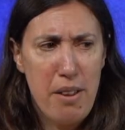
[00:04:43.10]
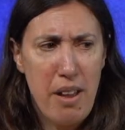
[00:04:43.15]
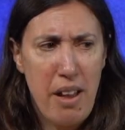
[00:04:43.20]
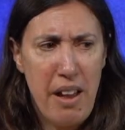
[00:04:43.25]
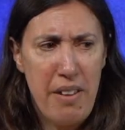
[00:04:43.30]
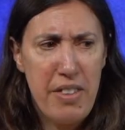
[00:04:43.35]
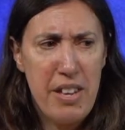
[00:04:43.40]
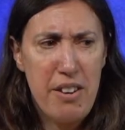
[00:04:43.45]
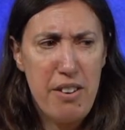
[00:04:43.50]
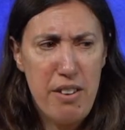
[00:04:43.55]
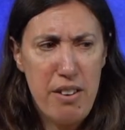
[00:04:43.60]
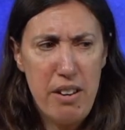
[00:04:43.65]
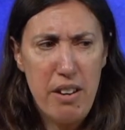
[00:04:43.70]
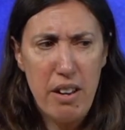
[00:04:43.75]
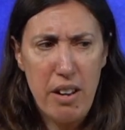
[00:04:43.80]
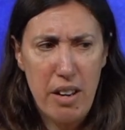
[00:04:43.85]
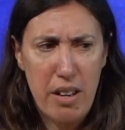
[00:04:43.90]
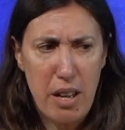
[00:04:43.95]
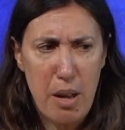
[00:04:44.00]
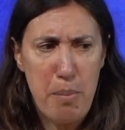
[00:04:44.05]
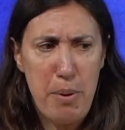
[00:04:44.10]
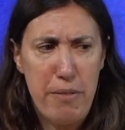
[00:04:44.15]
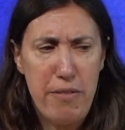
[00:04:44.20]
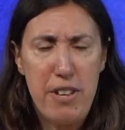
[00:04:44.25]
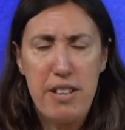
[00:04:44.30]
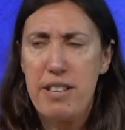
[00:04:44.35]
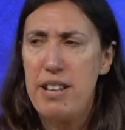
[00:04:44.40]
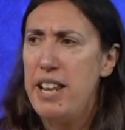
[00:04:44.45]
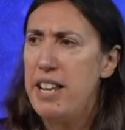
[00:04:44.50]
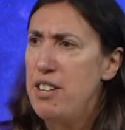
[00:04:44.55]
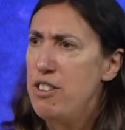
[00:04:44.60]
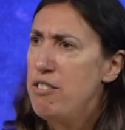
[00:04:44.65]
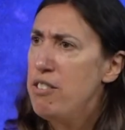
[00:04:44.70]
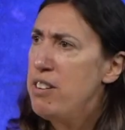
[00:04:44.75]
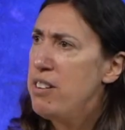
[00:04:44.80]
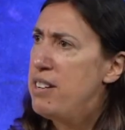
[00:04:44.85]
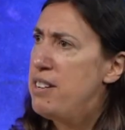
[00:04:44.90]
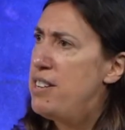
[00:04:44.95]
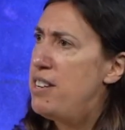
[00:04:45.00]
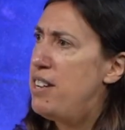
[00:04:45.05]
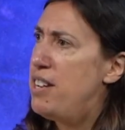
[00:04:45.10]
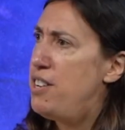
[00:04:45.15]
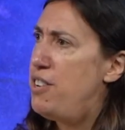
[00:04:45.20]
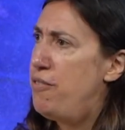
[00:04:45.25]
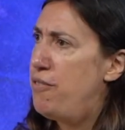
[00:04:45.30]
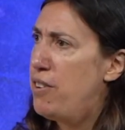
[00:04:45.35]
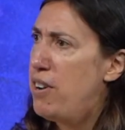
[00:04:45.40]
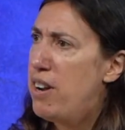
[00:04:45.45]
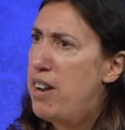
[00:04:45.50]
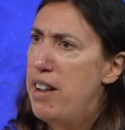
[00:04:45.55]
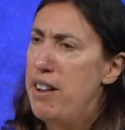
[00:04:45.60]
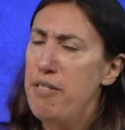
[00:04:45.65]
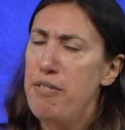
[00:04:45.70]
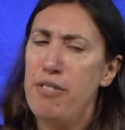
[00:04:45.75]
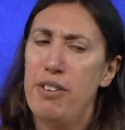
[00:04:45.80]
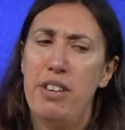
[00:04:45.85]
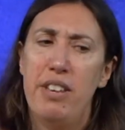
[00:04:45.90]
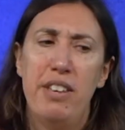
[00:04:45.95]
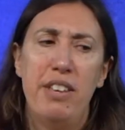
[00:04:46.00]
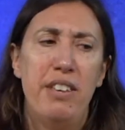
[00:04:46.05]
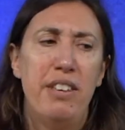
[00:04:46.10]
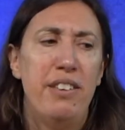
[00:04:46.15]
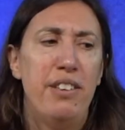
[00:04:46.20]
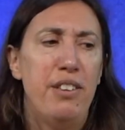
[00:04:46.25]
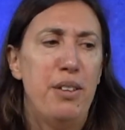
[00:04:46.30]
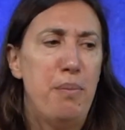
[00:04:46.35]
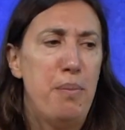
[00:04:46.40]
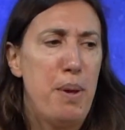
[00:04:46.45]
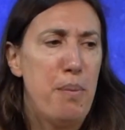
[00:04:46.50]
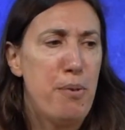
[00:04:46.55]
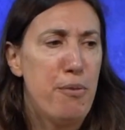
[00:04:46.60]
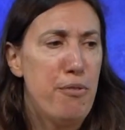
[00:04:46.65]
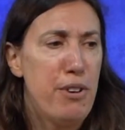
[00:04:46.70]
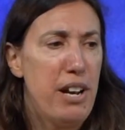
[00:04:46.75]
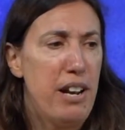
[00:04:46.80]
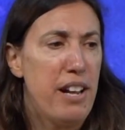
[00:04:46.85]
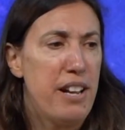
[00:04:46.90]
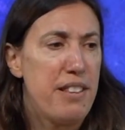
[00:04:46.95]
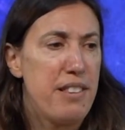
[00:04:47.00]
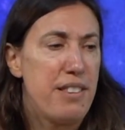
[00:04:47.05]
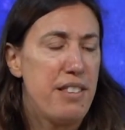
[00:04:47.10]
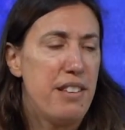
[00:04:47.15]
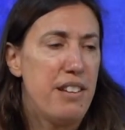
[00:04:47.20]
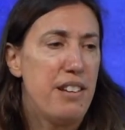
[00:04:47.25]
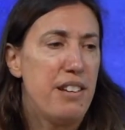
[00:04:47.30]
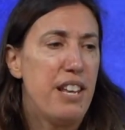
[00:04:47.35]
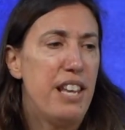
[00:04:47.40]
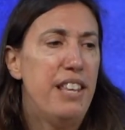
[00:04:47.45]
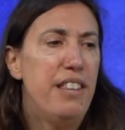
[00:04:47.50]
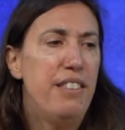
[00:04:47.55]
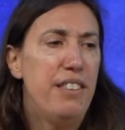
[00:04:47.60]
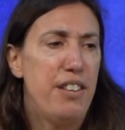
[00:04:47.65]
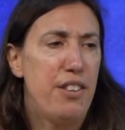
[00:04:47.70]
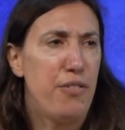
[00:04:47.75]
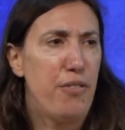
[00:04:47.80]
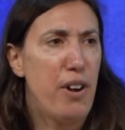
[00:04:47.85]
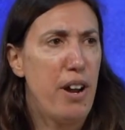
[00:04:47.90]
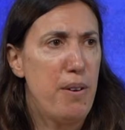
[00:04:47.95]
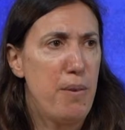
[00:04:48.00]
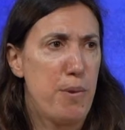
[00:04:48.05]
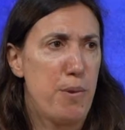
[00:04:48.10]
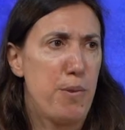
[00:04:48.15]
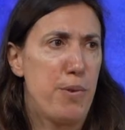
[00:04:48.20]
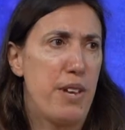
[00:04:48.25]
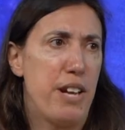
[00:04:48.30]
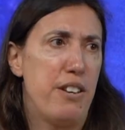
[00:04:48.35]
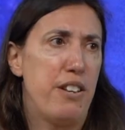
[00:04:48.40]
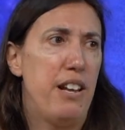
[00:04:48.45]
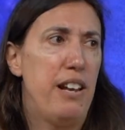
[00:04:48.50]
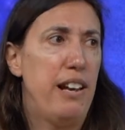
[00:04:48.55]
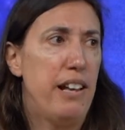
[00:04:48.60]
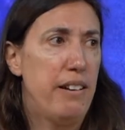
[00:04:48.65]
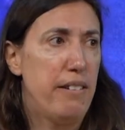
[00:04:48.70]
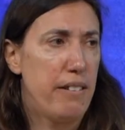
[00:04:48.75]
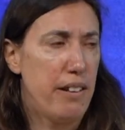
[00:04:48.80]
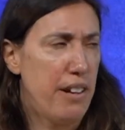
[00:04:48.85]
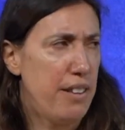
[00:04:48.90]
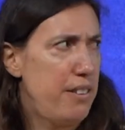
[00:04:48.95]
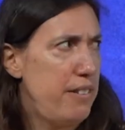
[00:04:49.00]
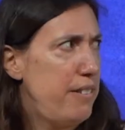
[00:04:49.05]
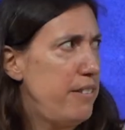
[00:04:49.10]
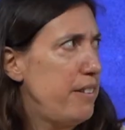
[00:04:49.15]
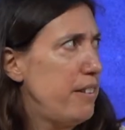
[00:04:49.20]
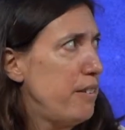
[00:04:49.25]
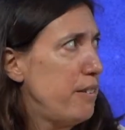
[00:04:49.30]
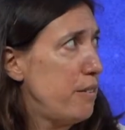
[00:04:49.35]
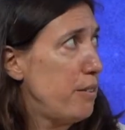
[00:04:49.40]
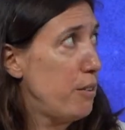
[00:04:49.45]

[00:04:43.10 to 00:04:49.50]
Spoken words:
then a couple of years later, in 1985, people realized that this virus was actually linked to other diseases